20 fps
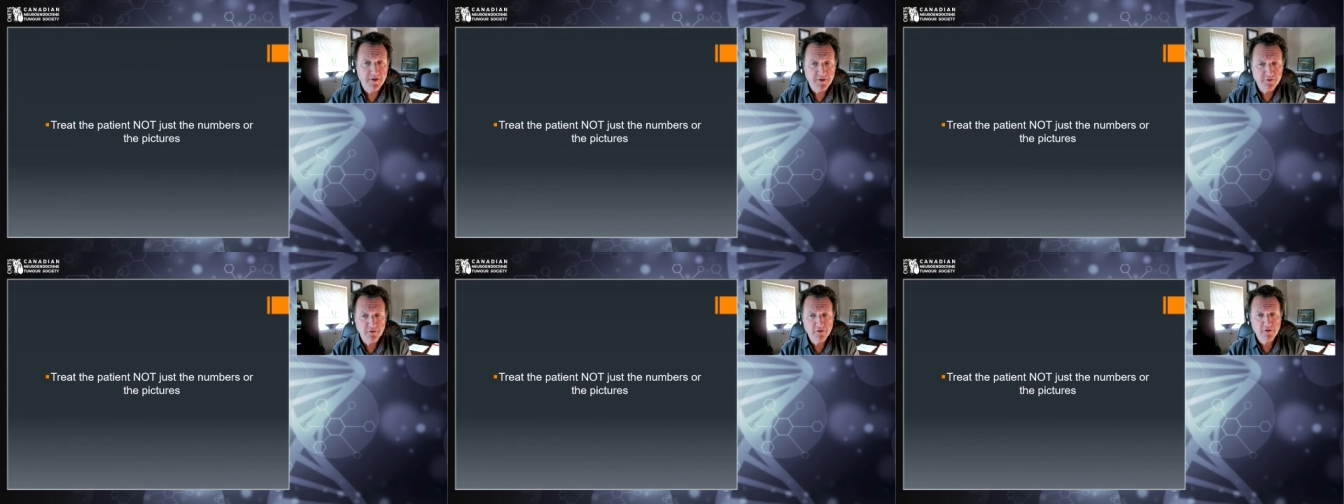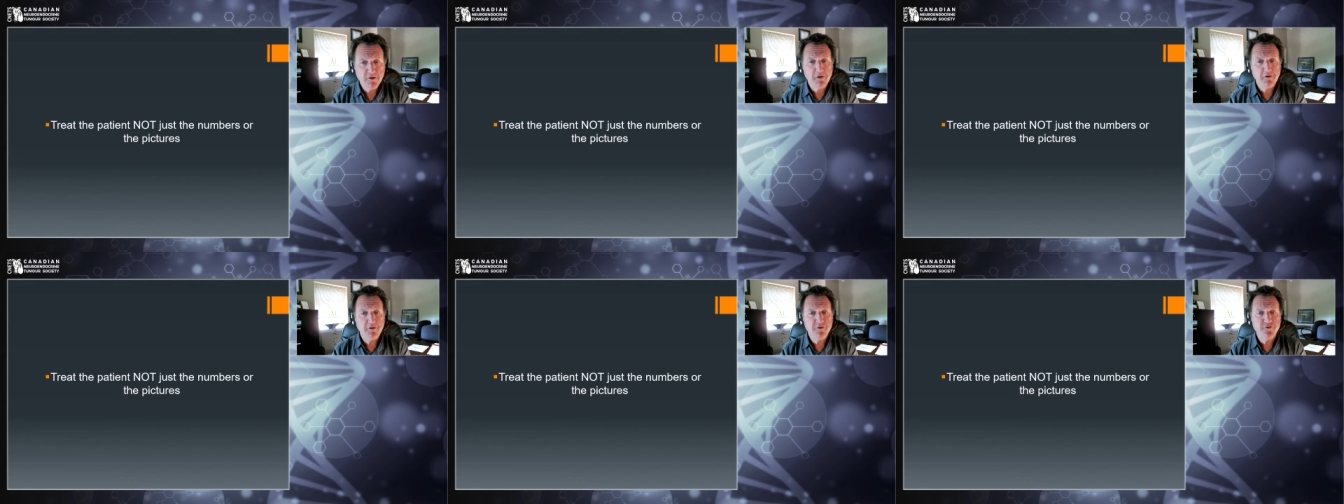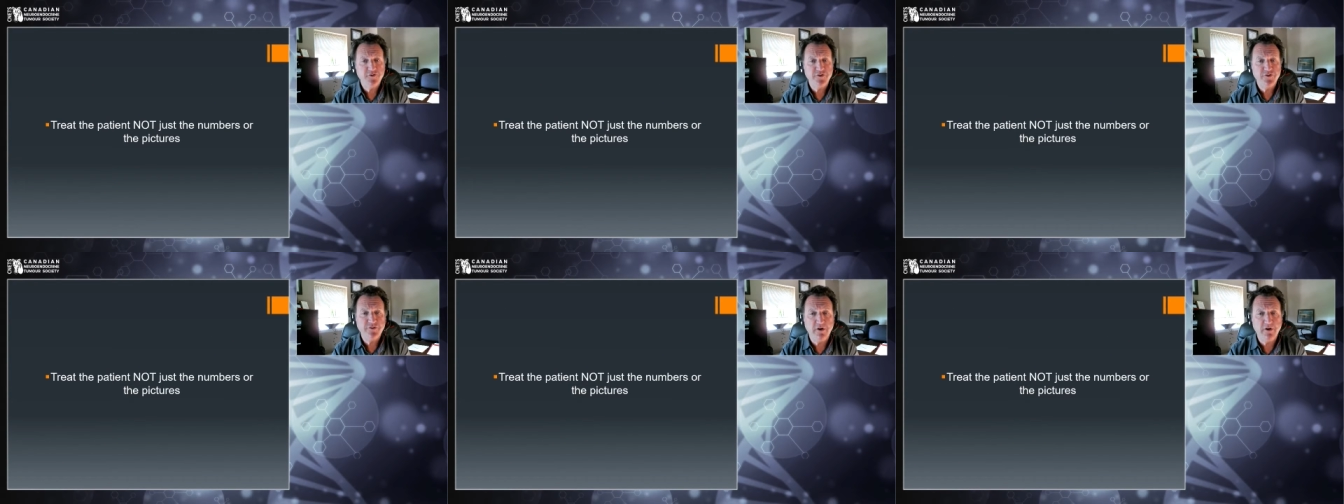your
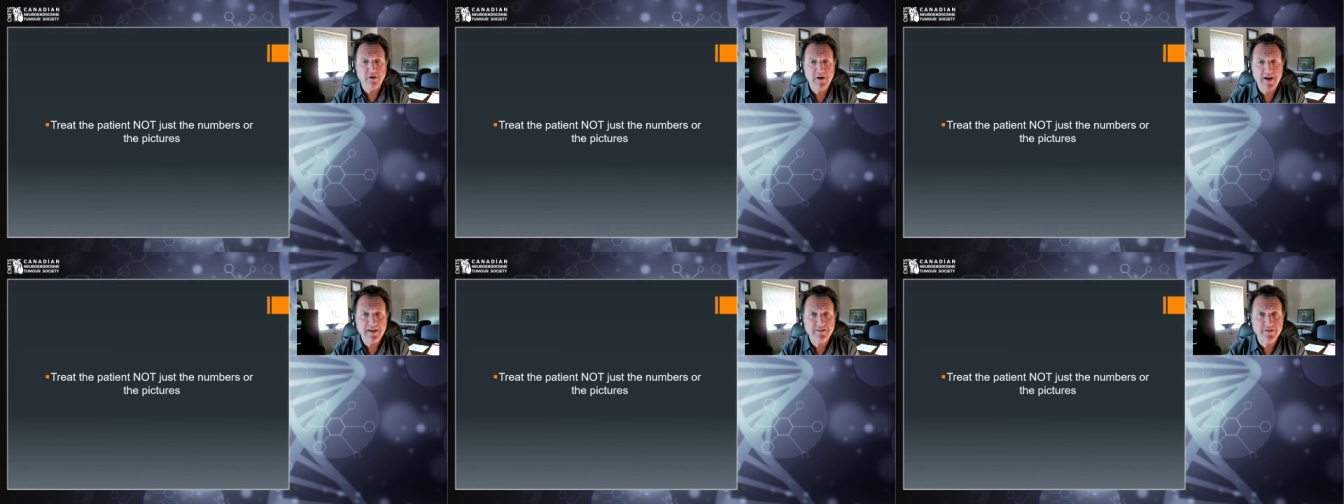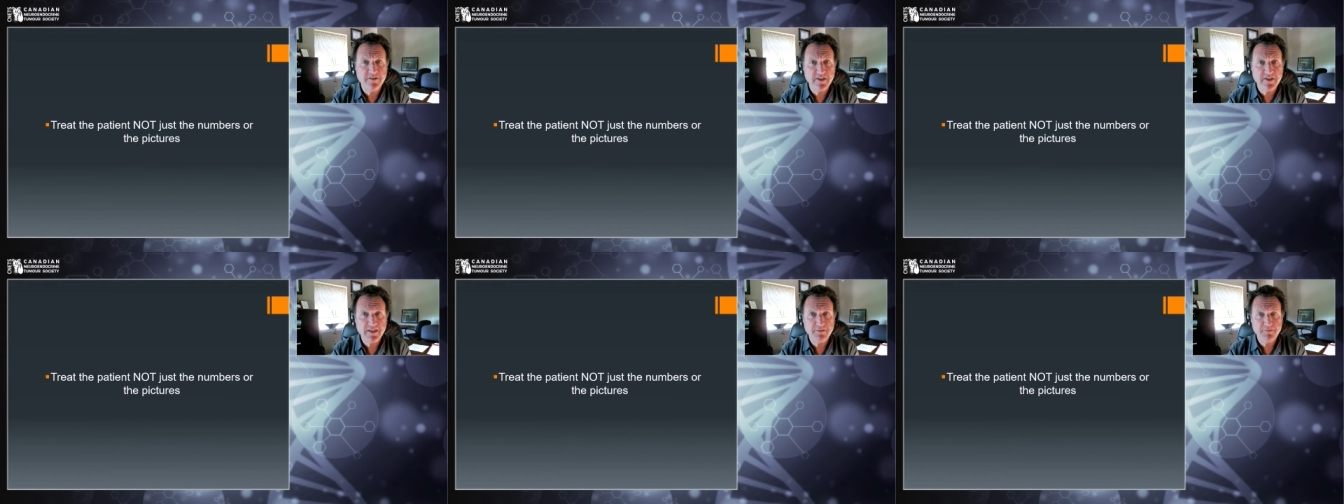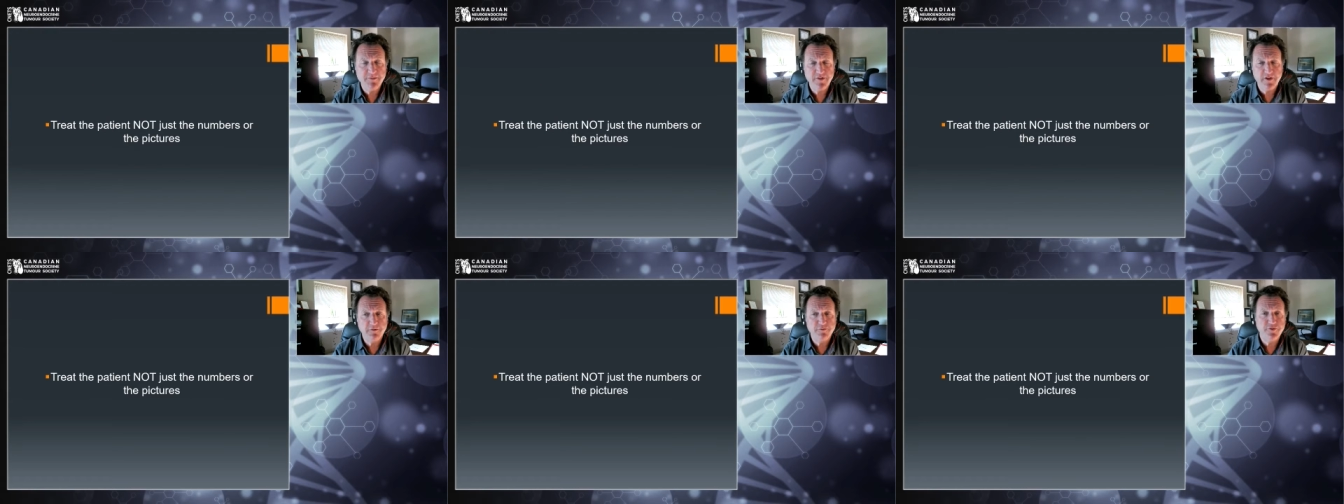oncologists are asking
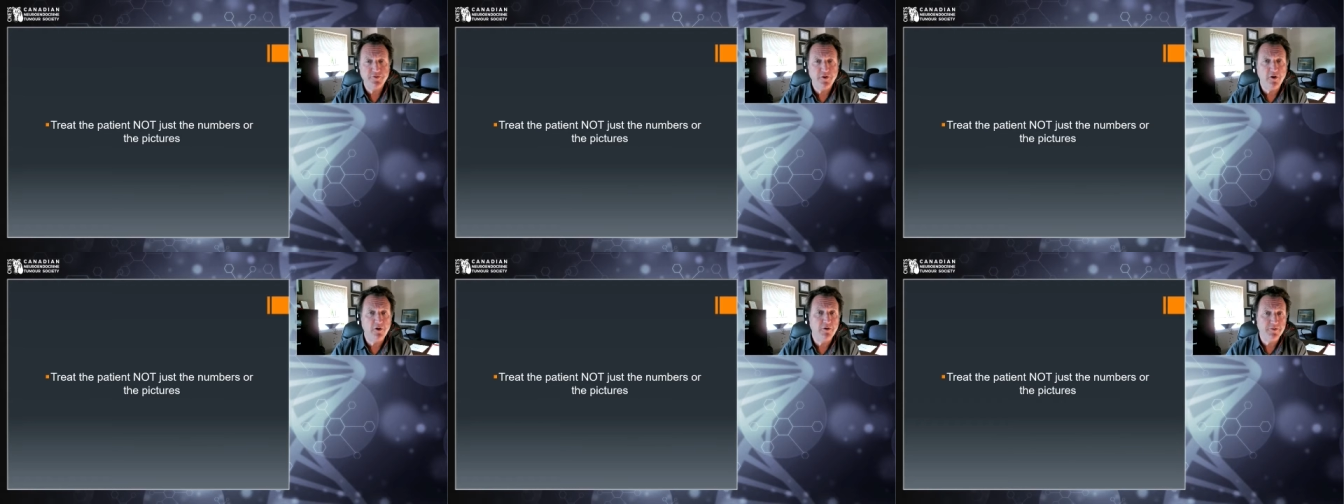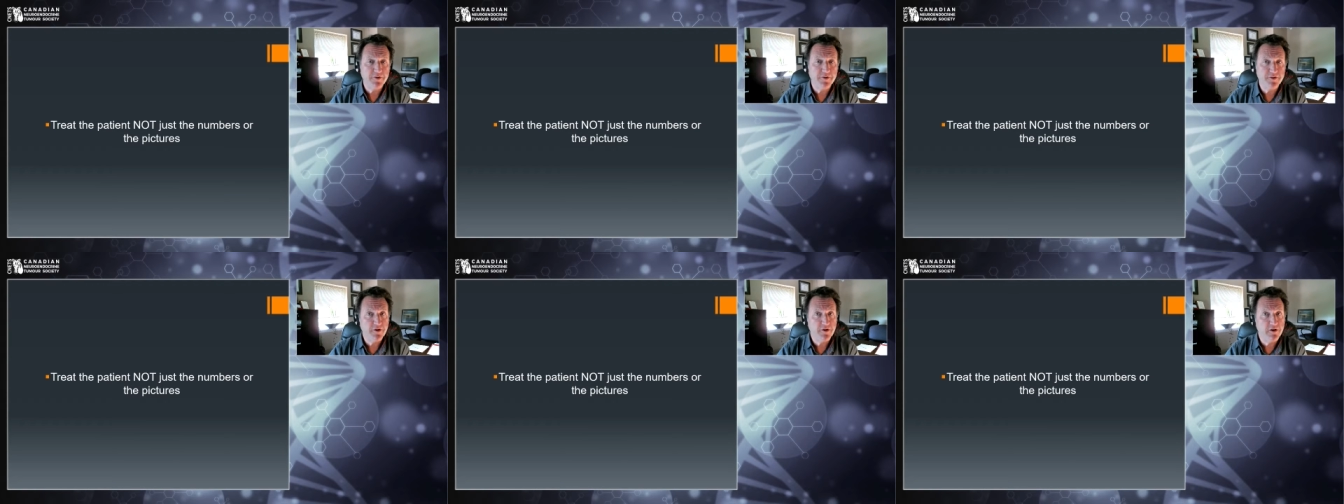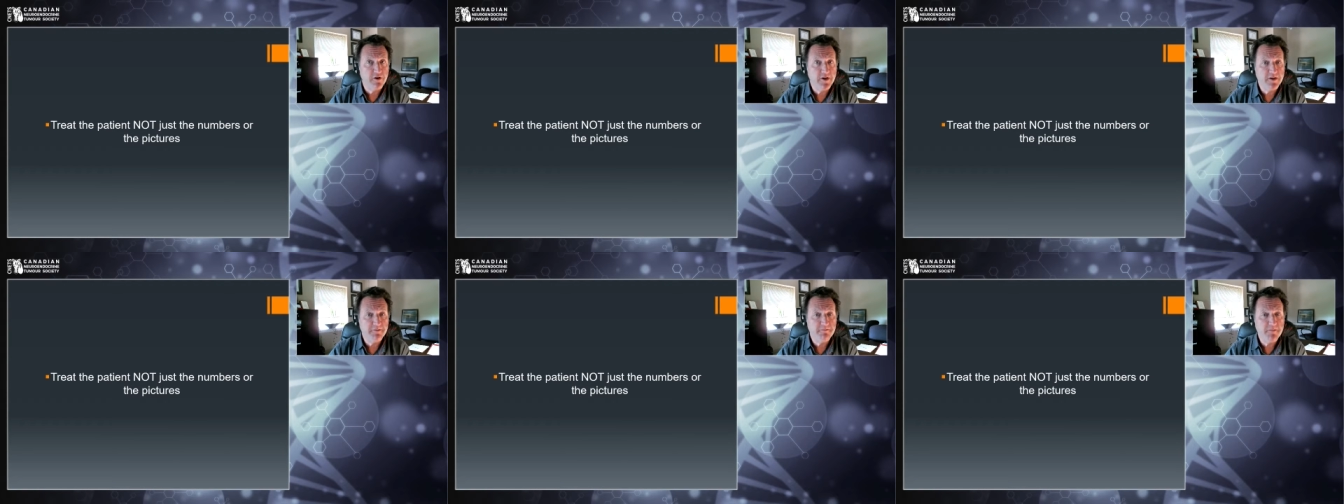themselves all the
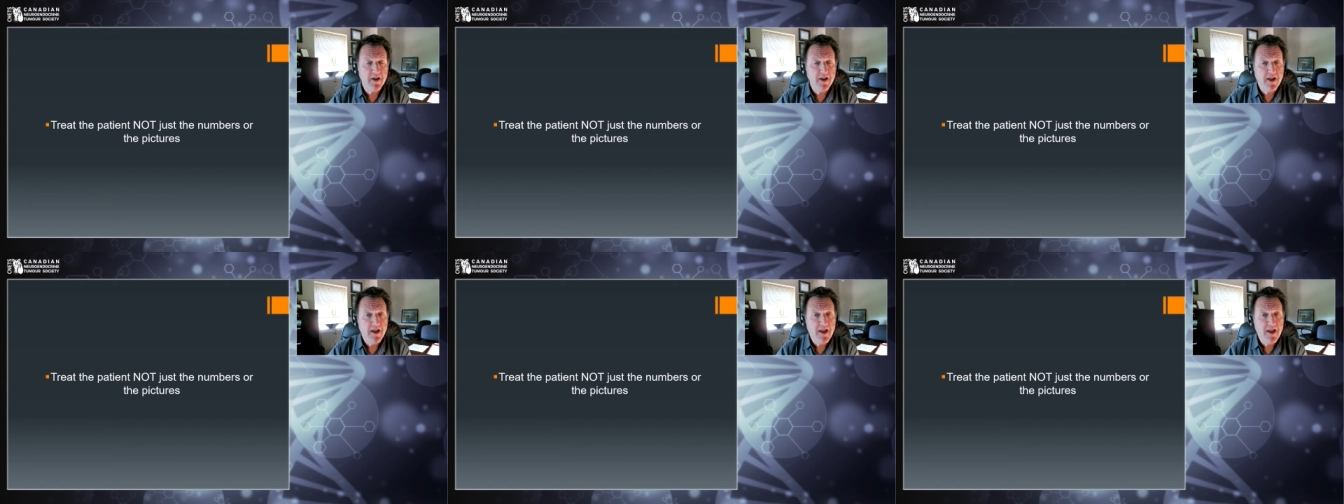time